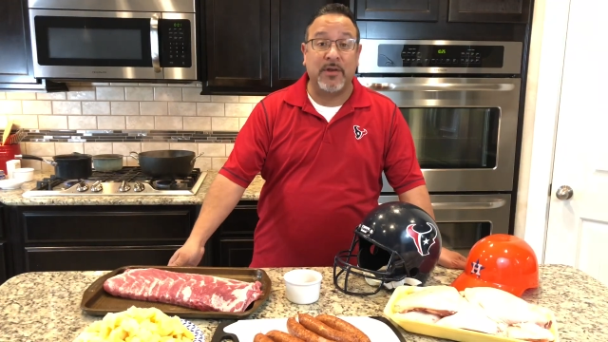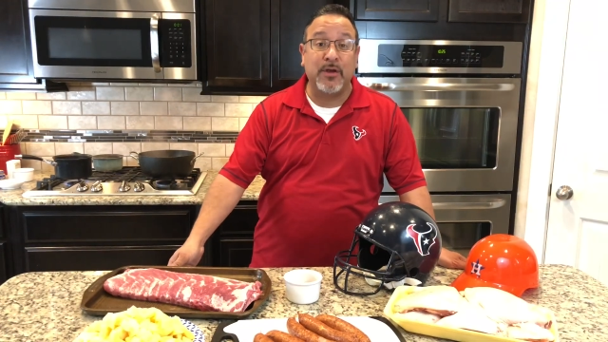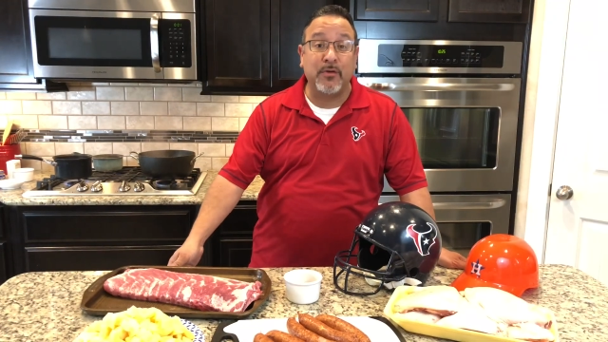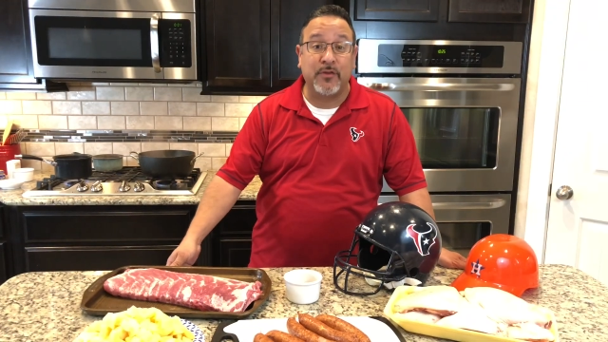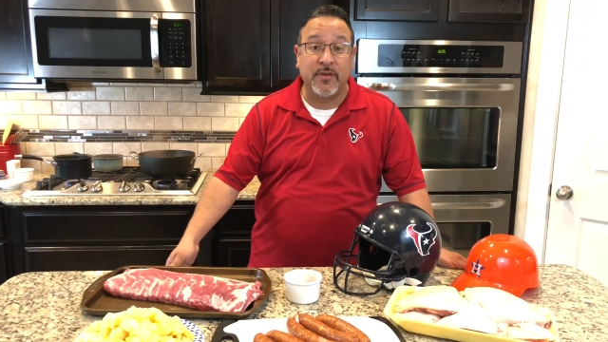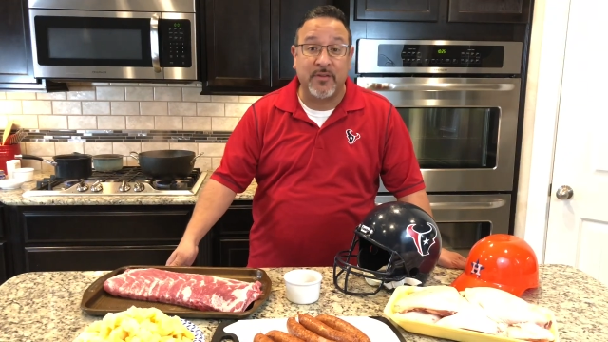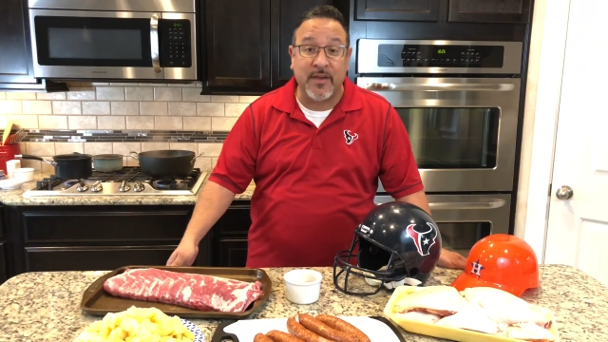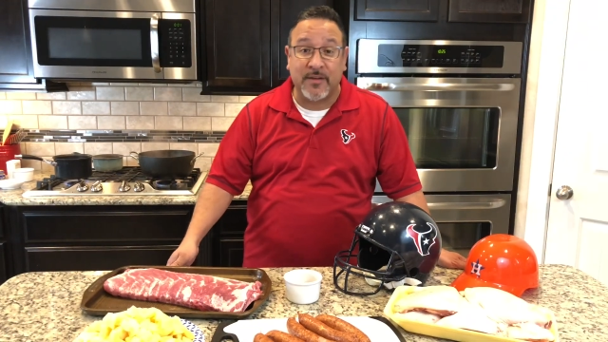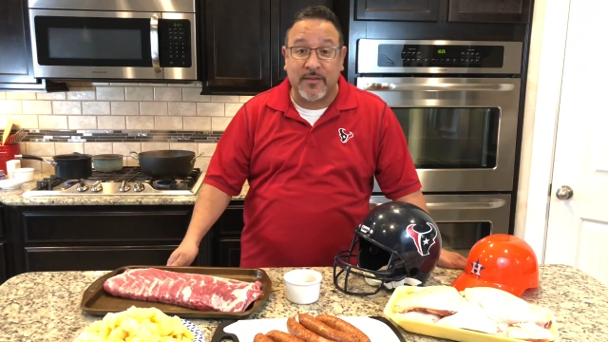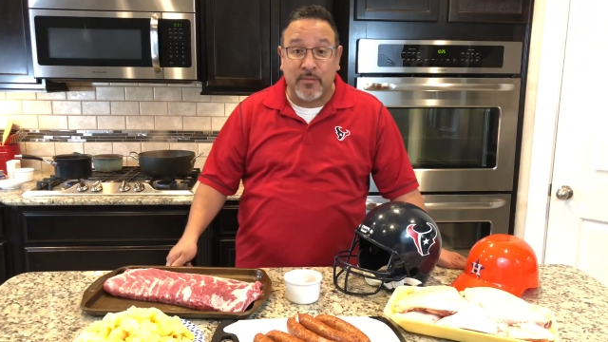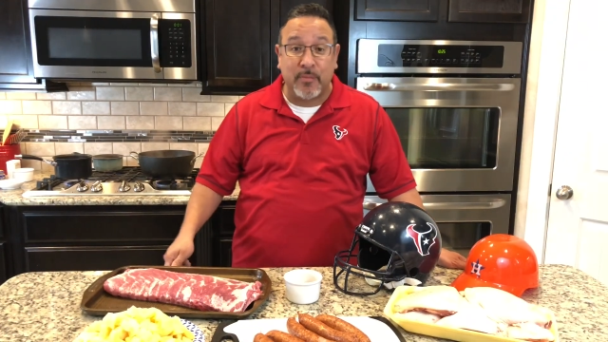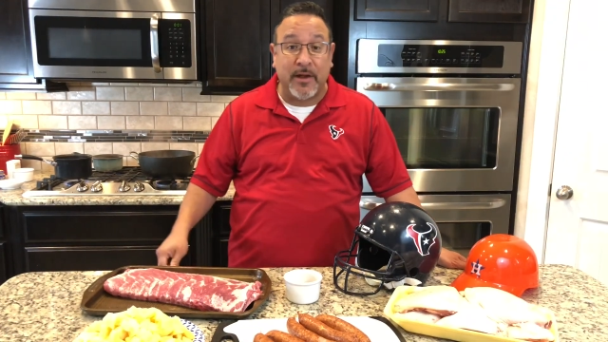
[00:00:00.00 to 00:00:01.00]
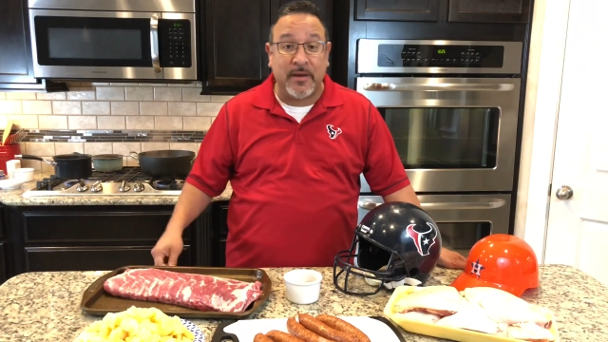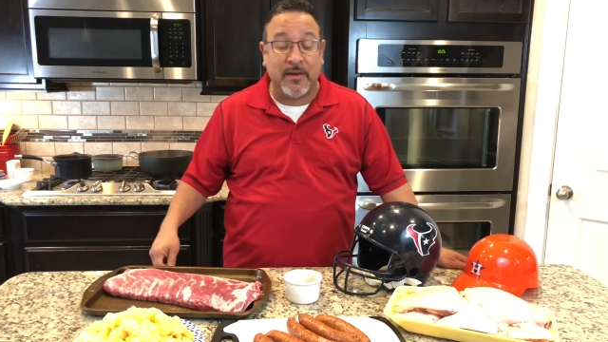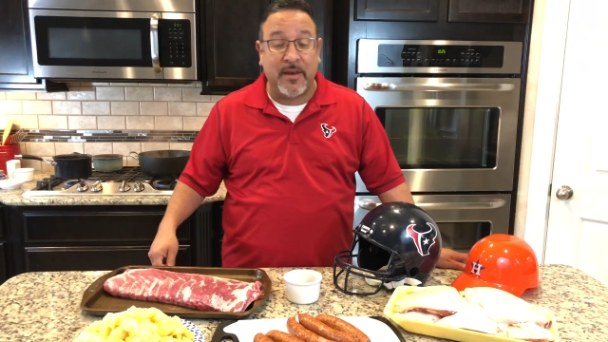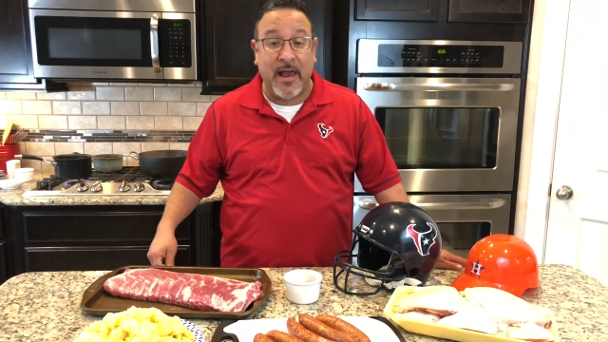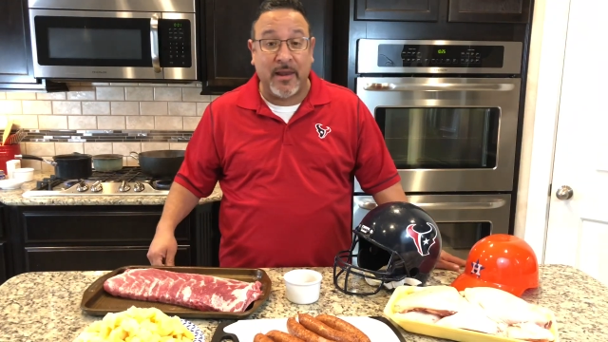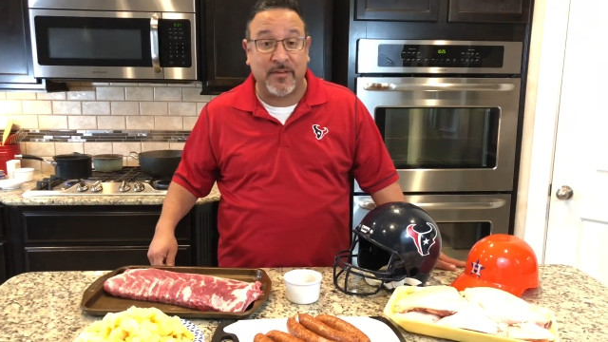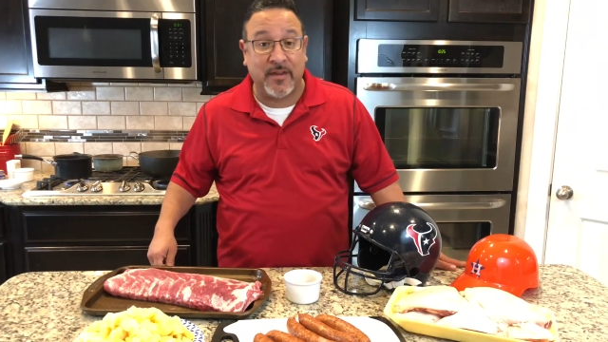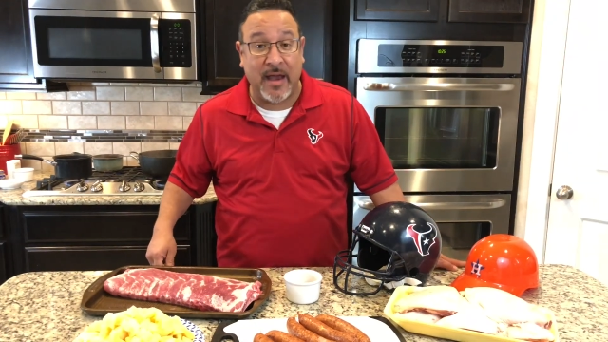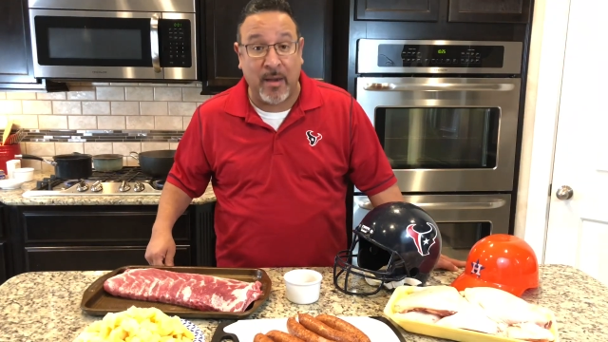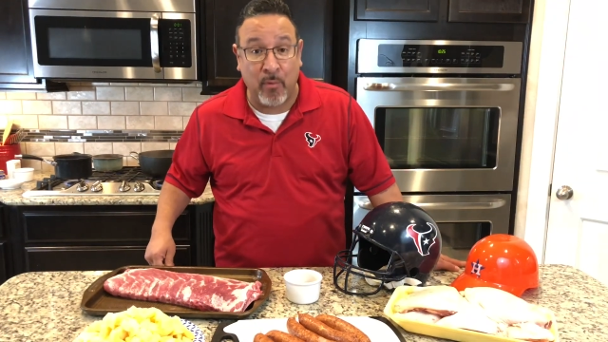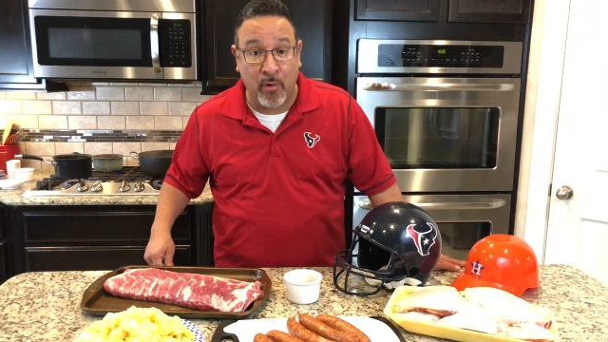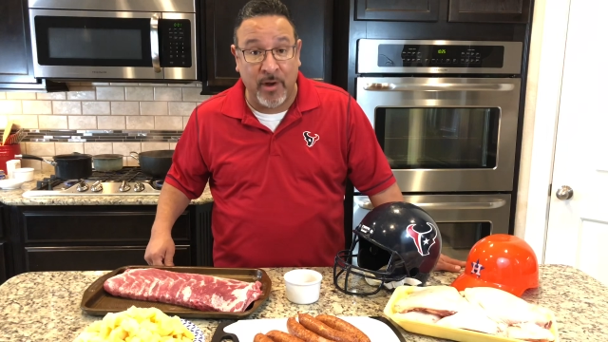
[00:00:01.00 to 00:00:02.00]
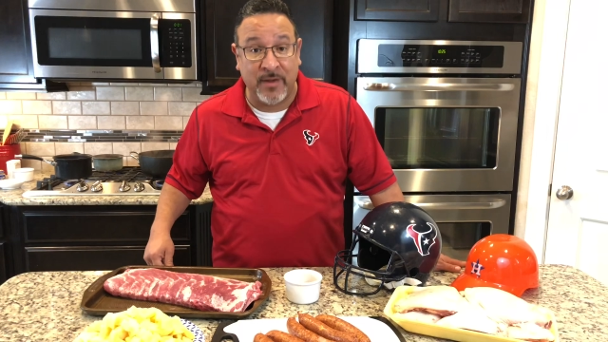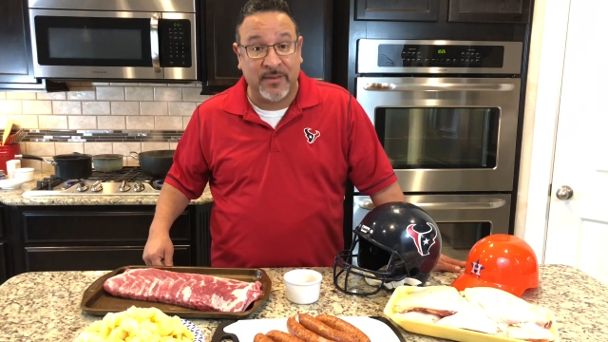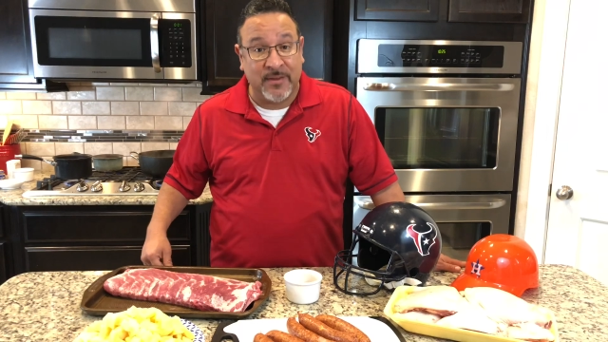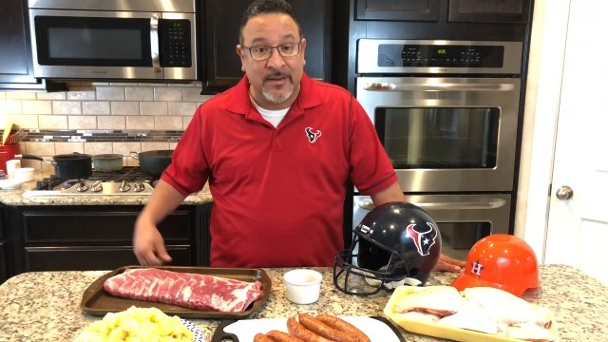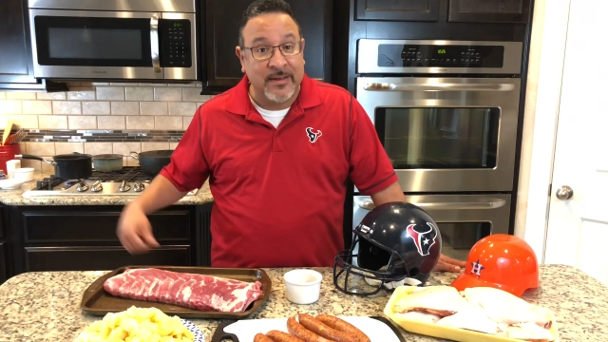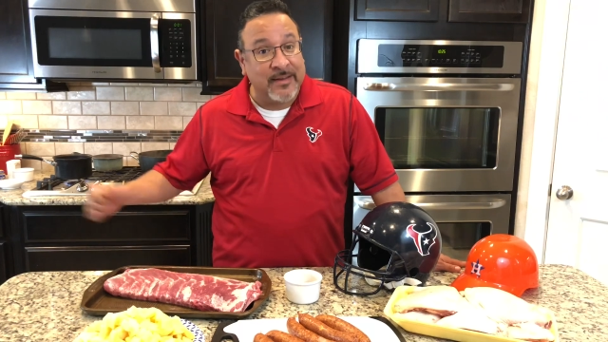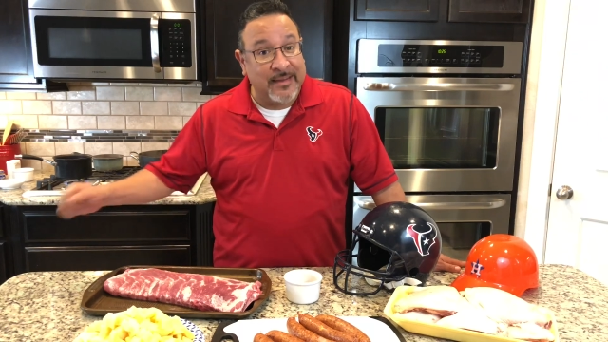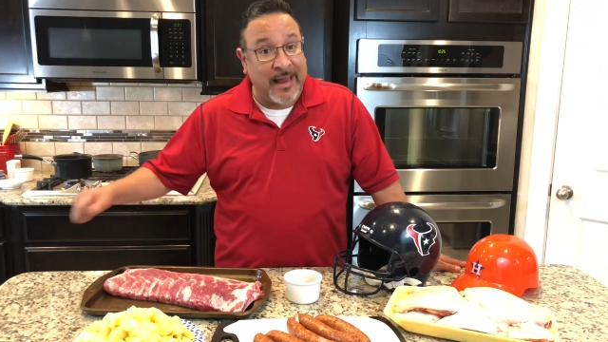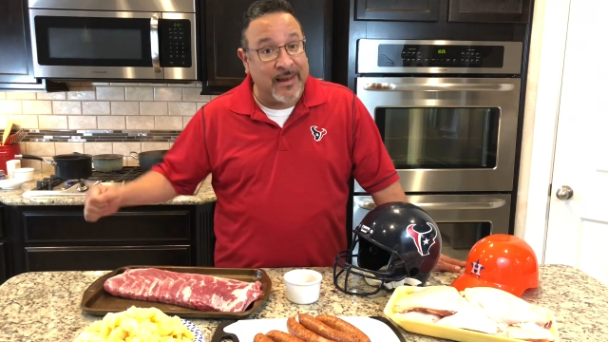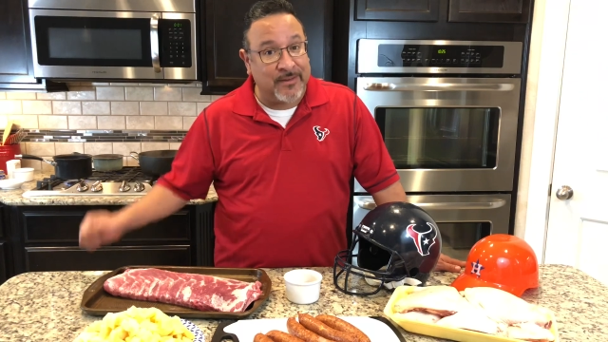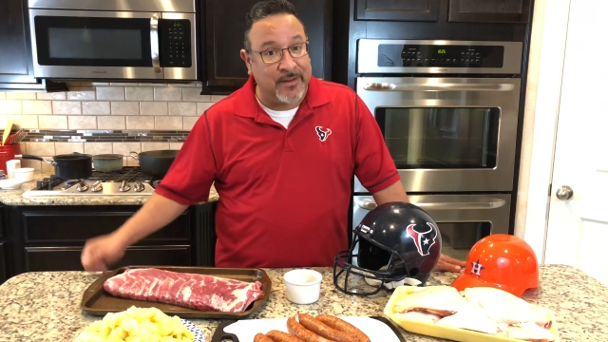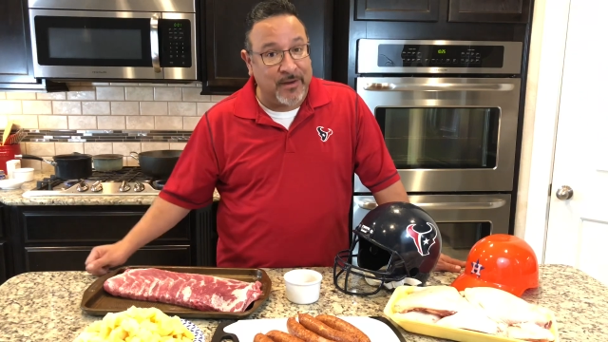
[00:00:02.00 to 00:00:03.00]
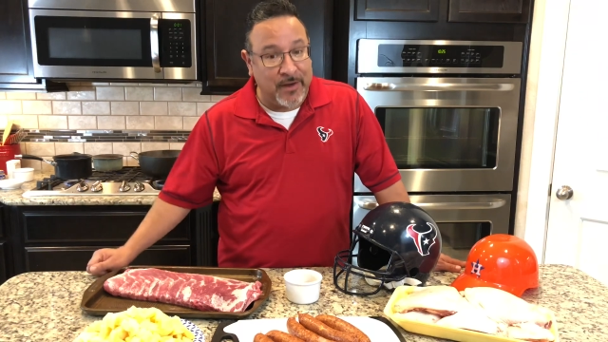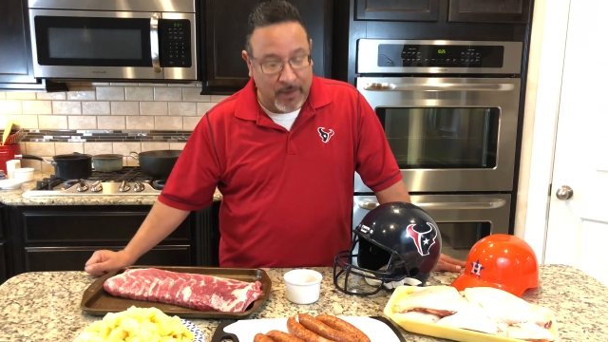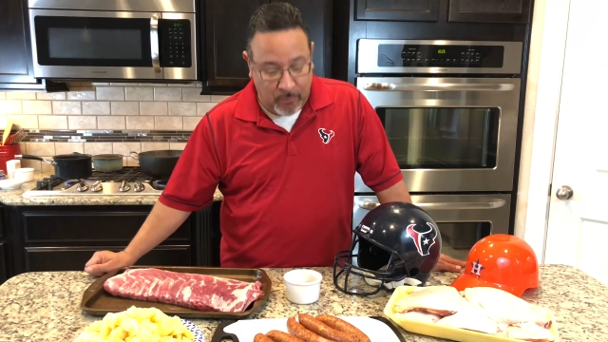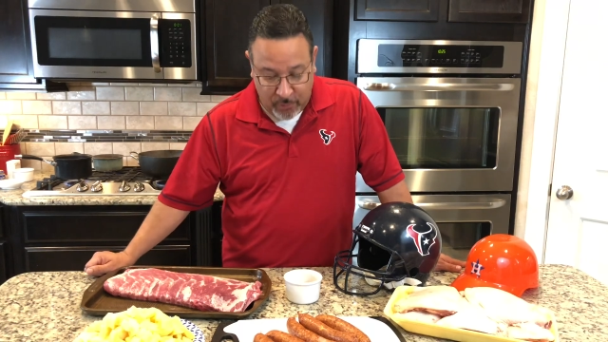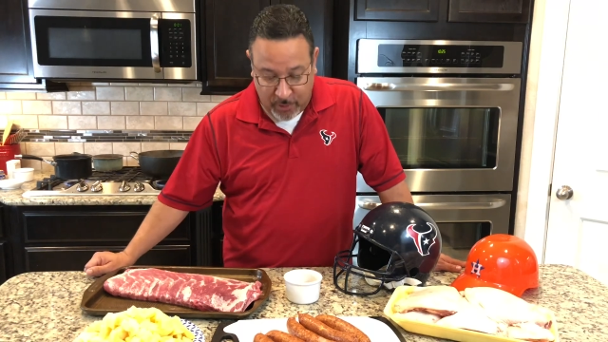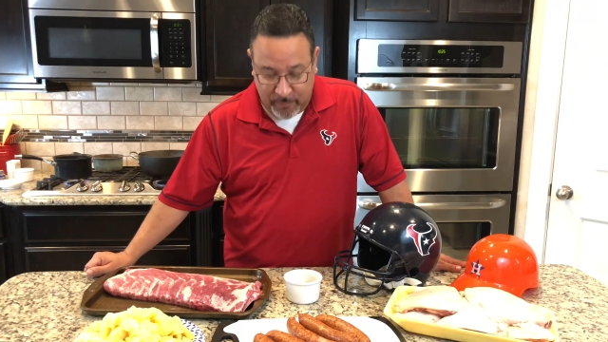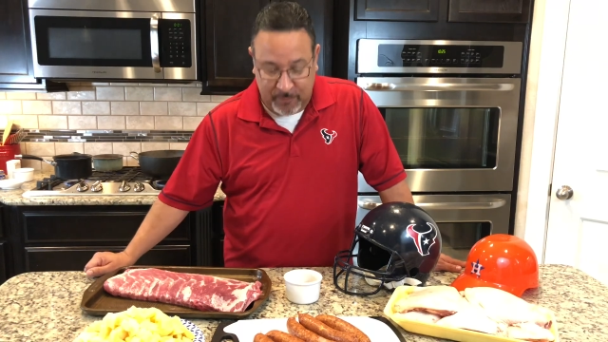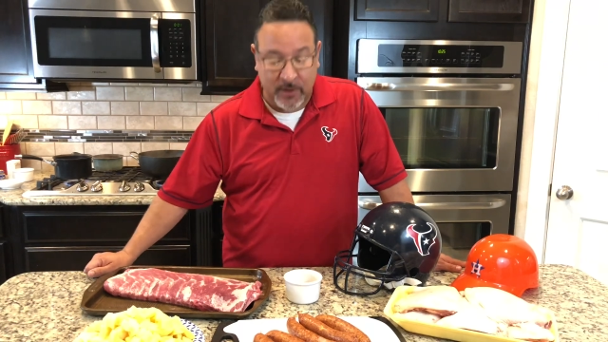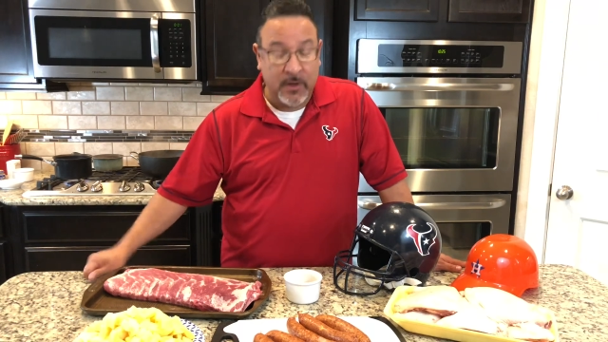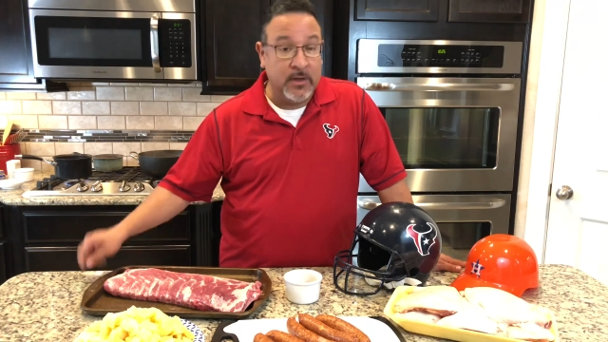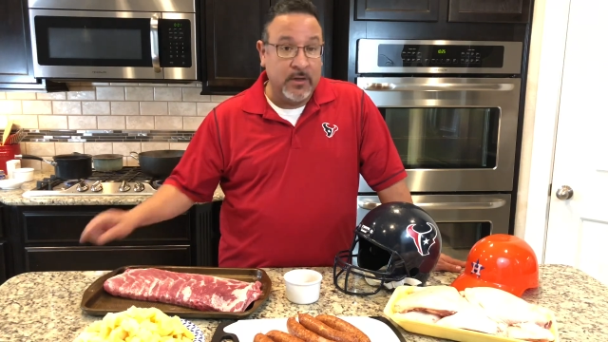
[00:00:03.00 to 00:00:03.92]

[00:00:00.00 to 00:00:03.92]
The Houston Texans playing the Dallas Cowboys. Dallas gonna get whooped.